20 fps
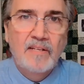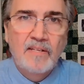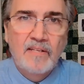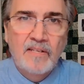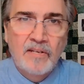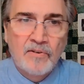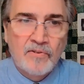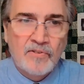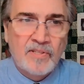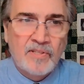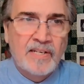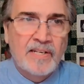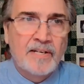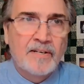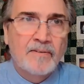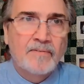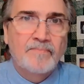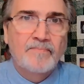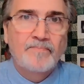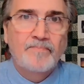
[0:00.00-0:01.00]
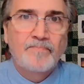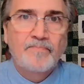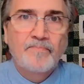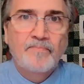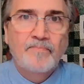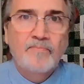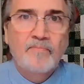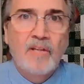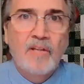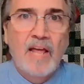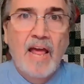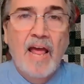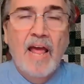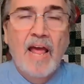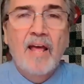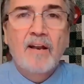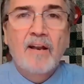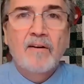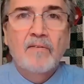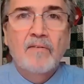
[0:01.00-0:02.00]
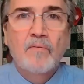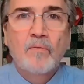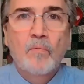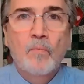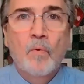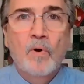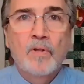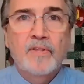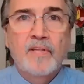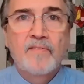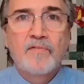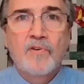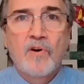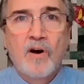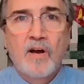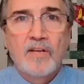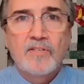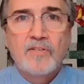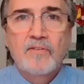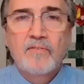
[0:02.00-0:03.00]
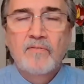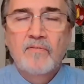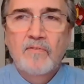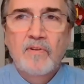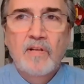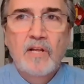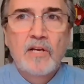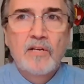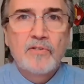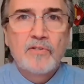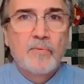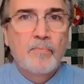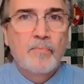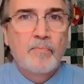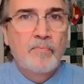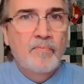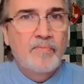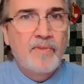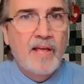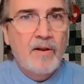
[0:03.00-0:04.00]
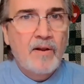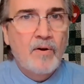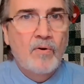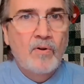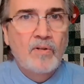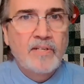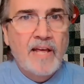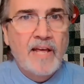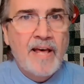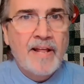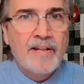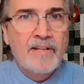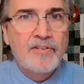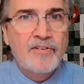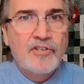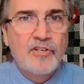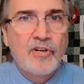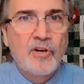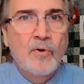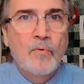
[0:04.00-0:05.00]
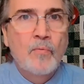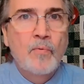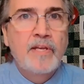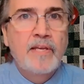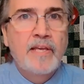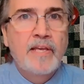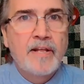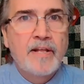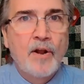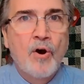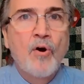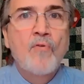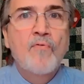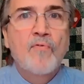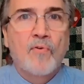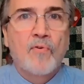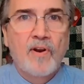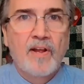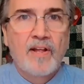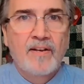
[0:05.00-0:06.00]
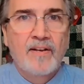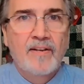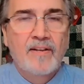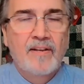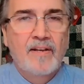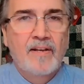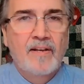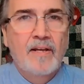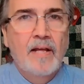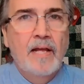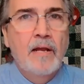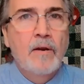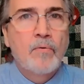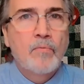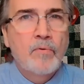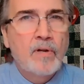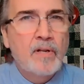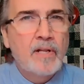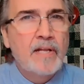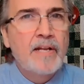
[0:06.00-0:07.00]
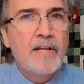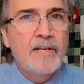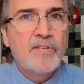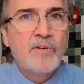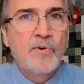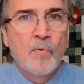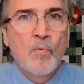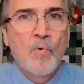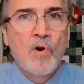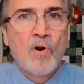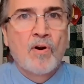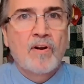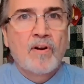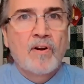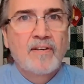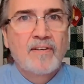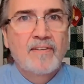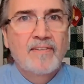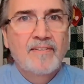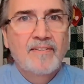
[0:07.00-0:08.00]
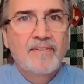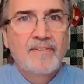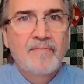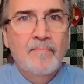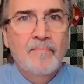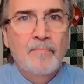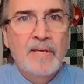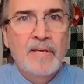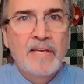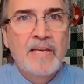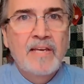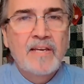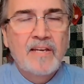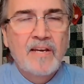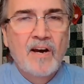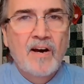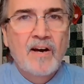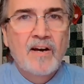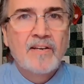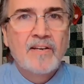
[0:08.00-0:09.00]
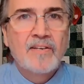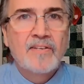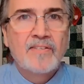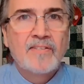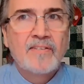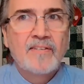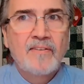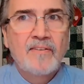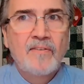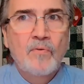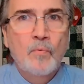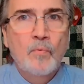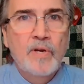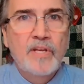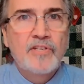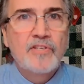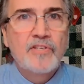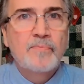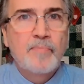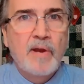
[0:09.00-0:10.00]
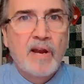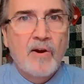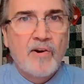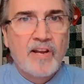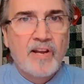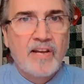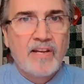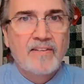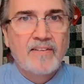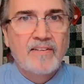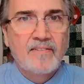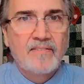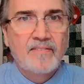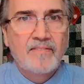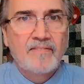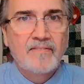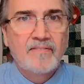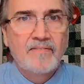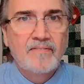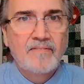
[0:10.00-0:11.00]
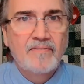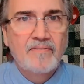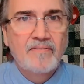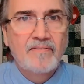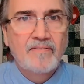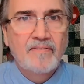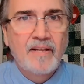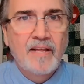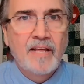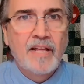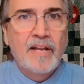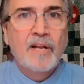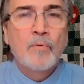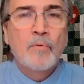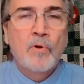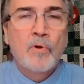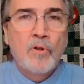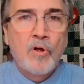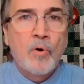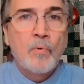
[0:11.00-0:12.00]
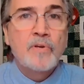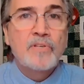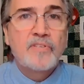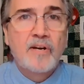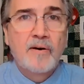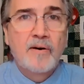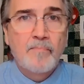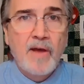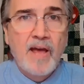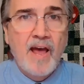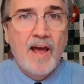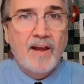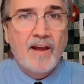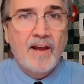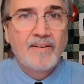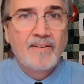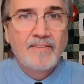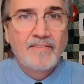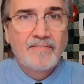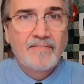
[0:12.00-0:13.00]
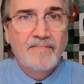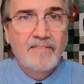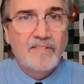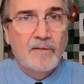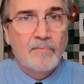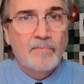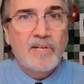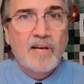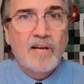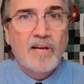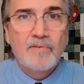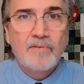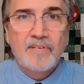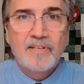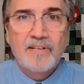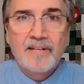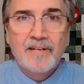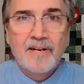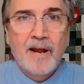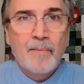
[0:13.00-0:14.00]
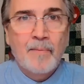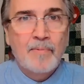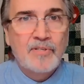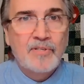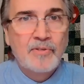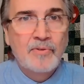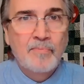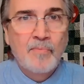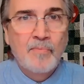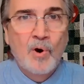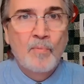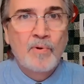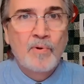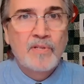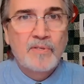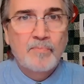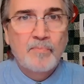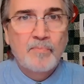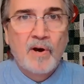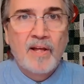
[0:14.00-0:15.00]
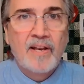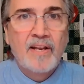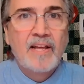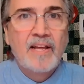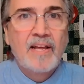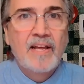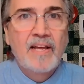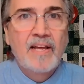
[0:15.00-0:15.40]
years later and what they've caused so that old adage you know we get over it really doesn't work because we just bury it and it will always come back sometimes at inopportune moments but